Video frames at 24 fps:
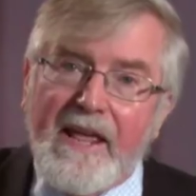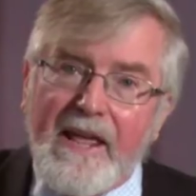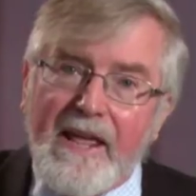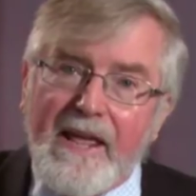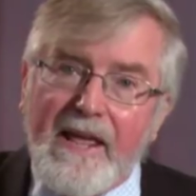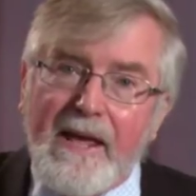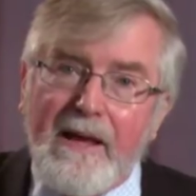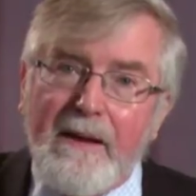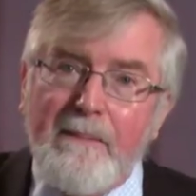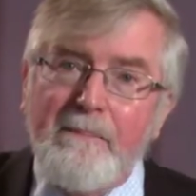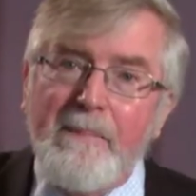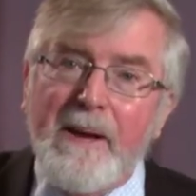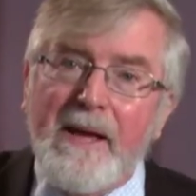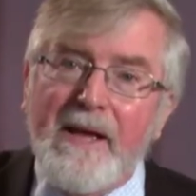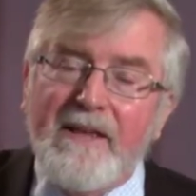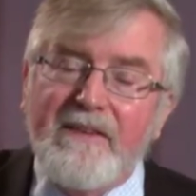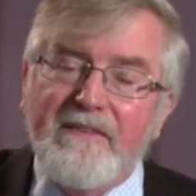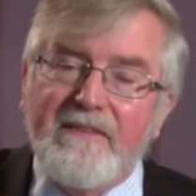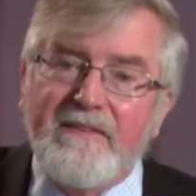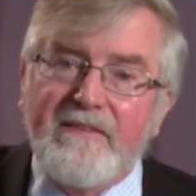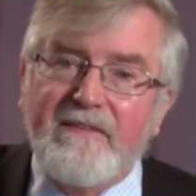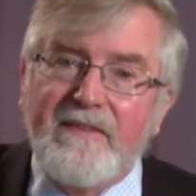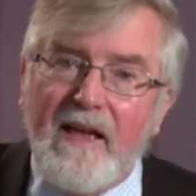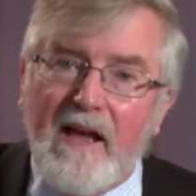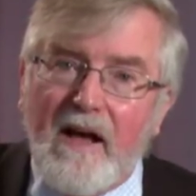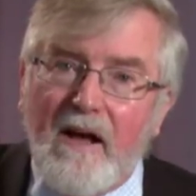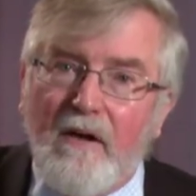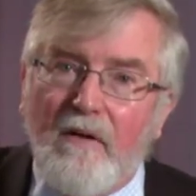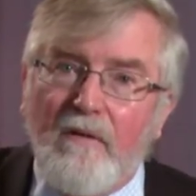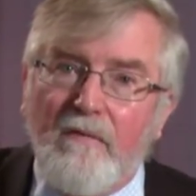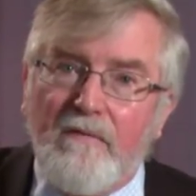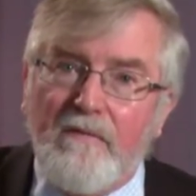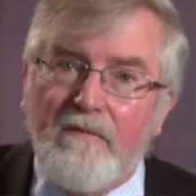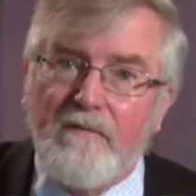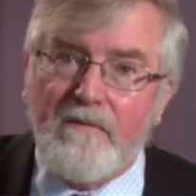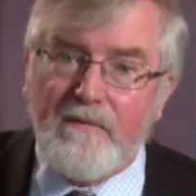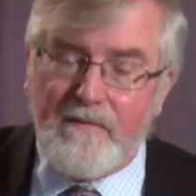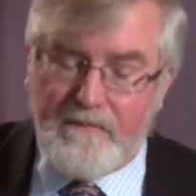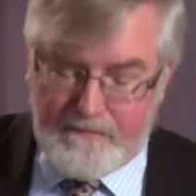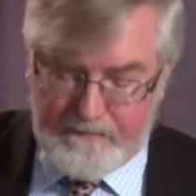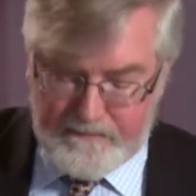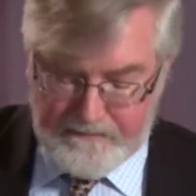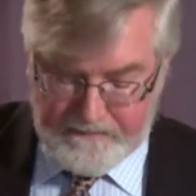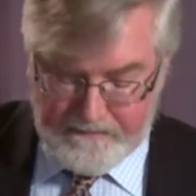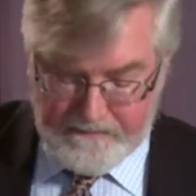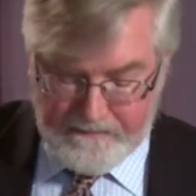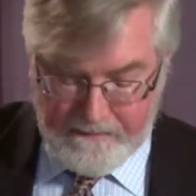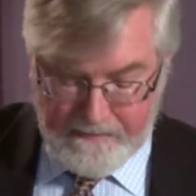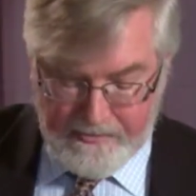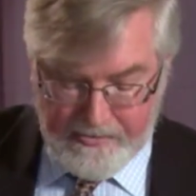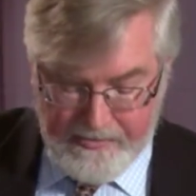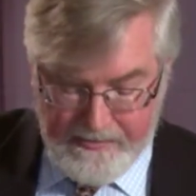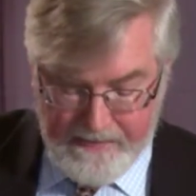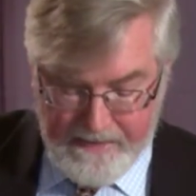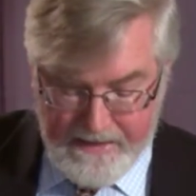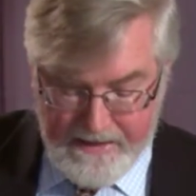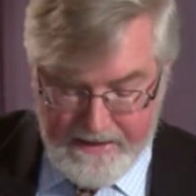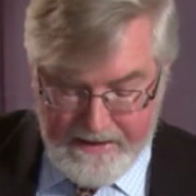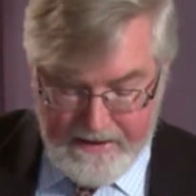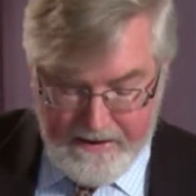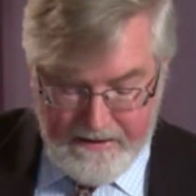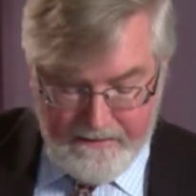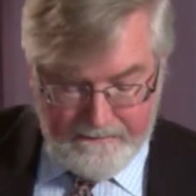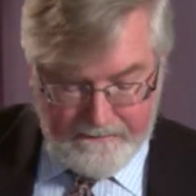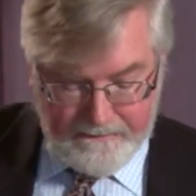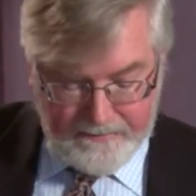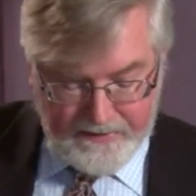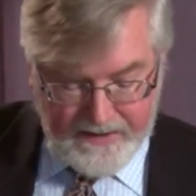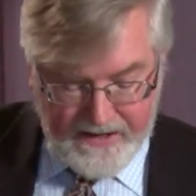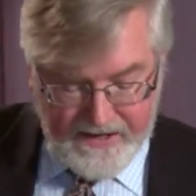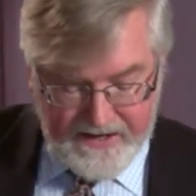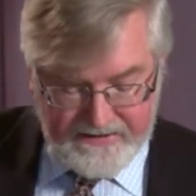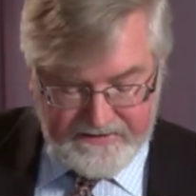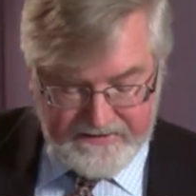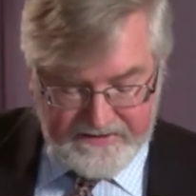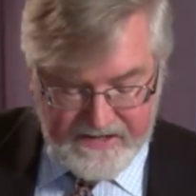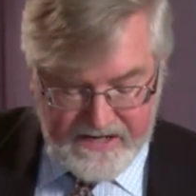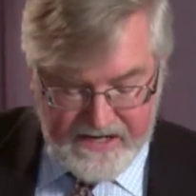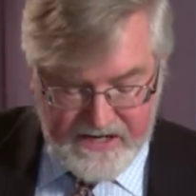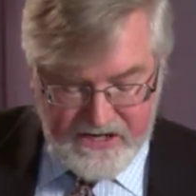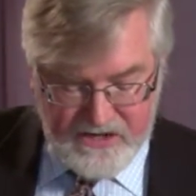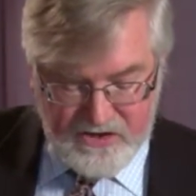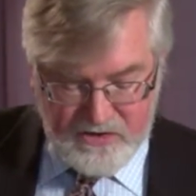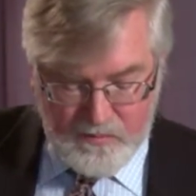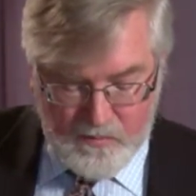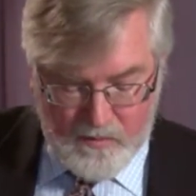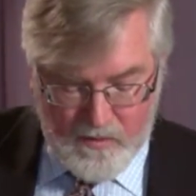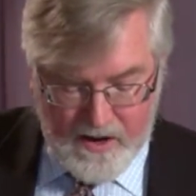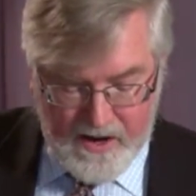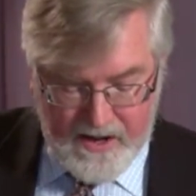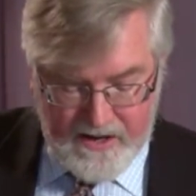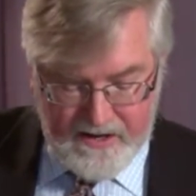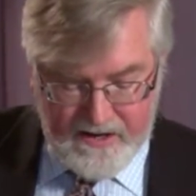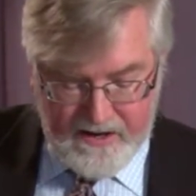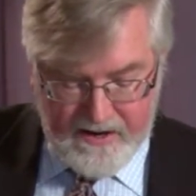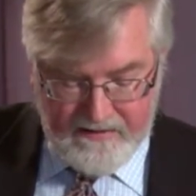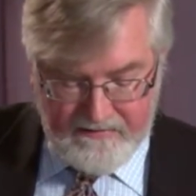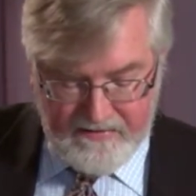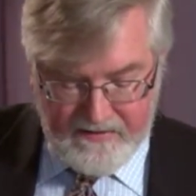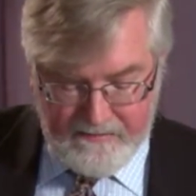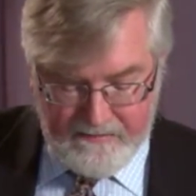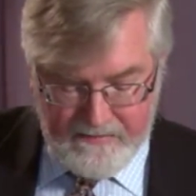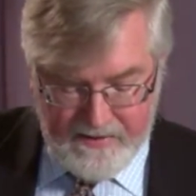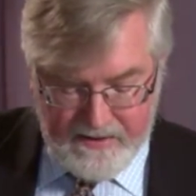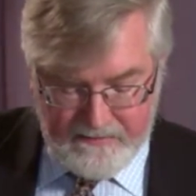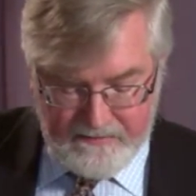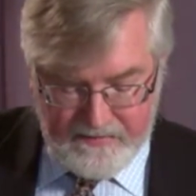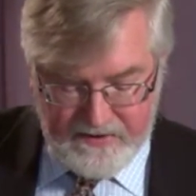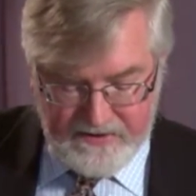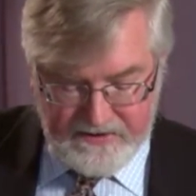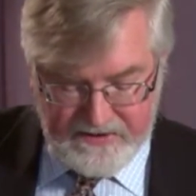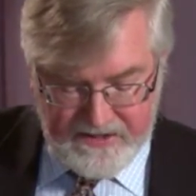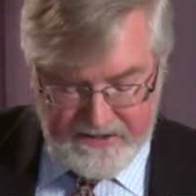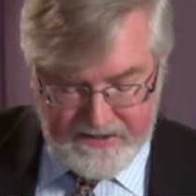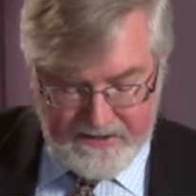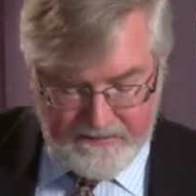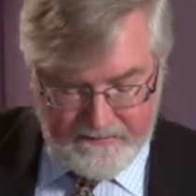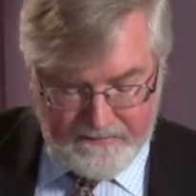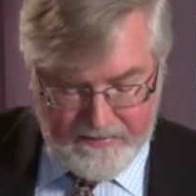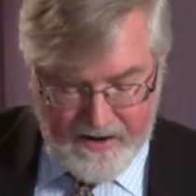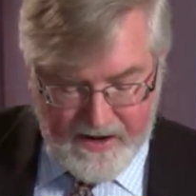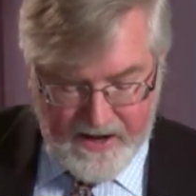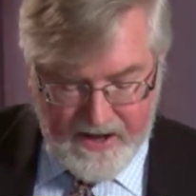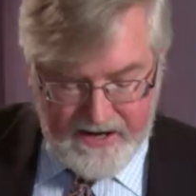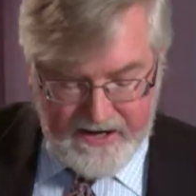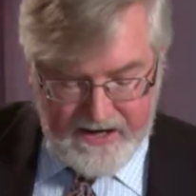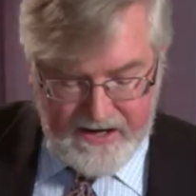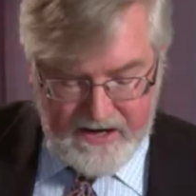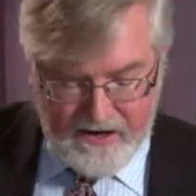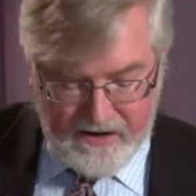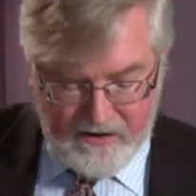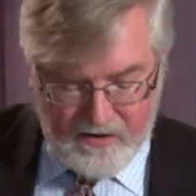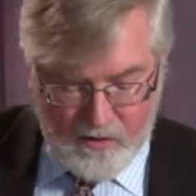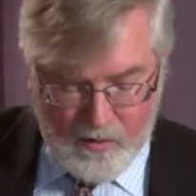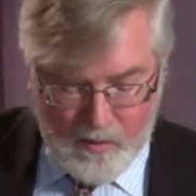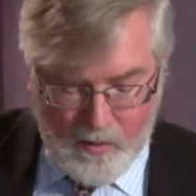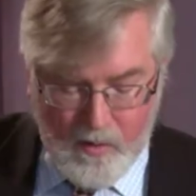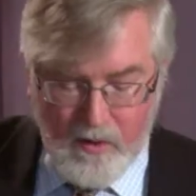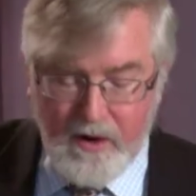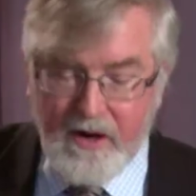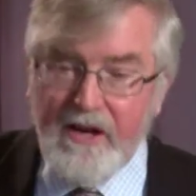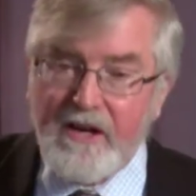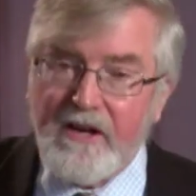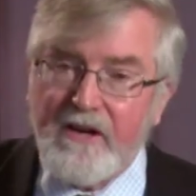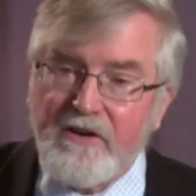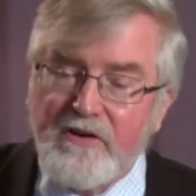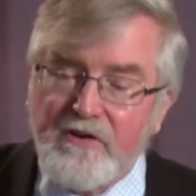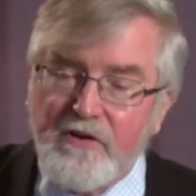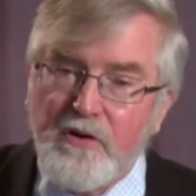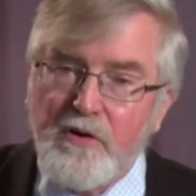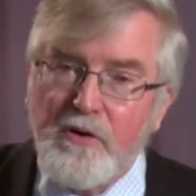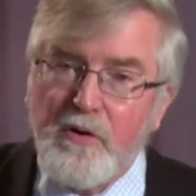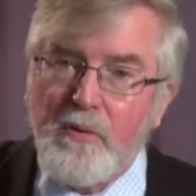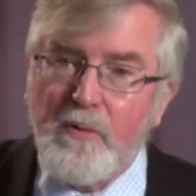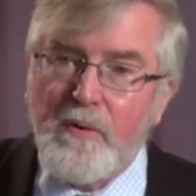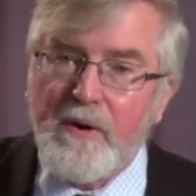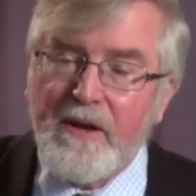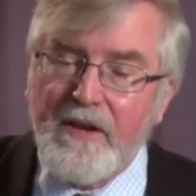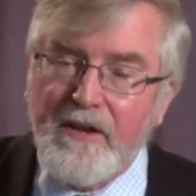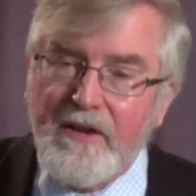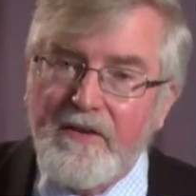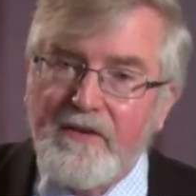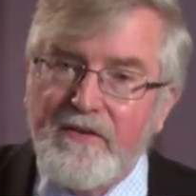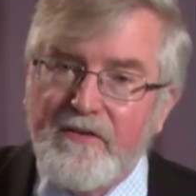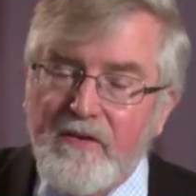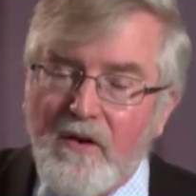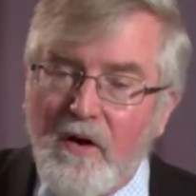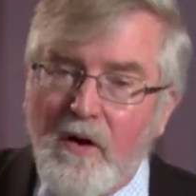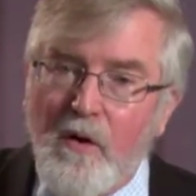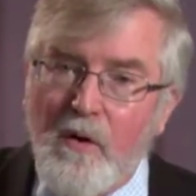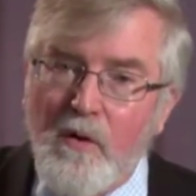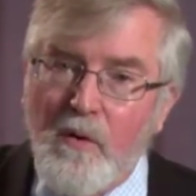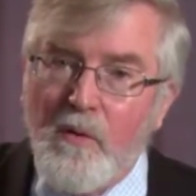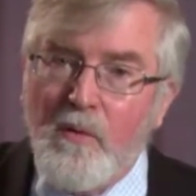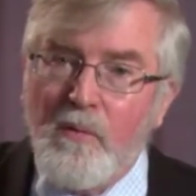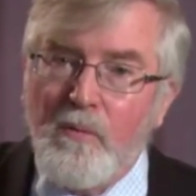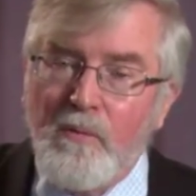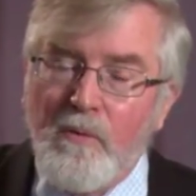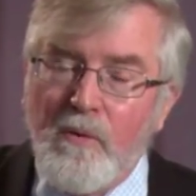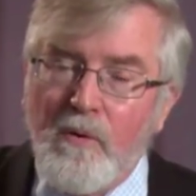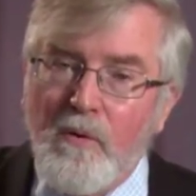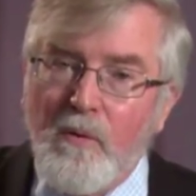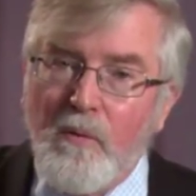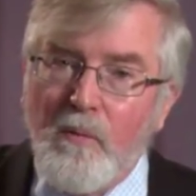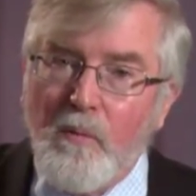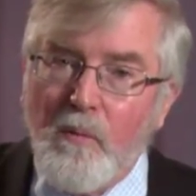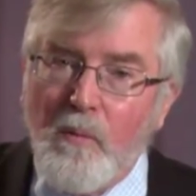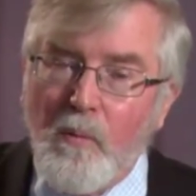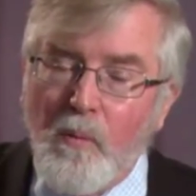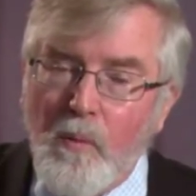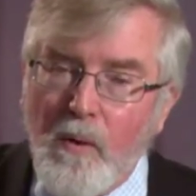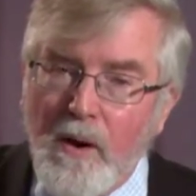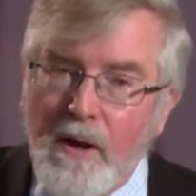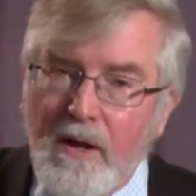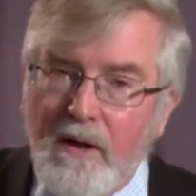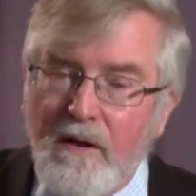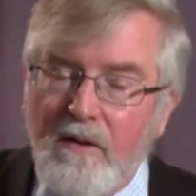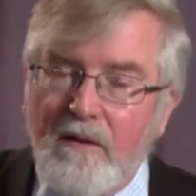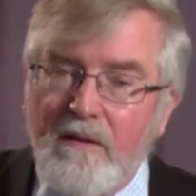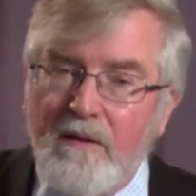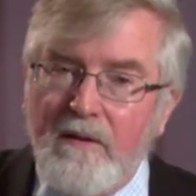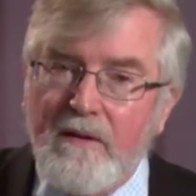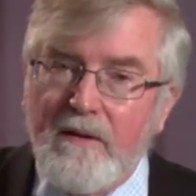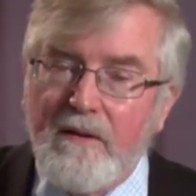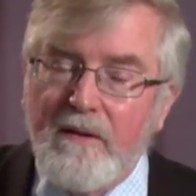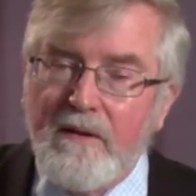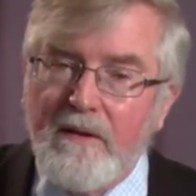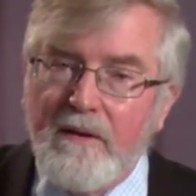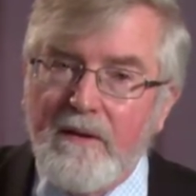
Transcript: himself placed each one of the members in the body according to his own will.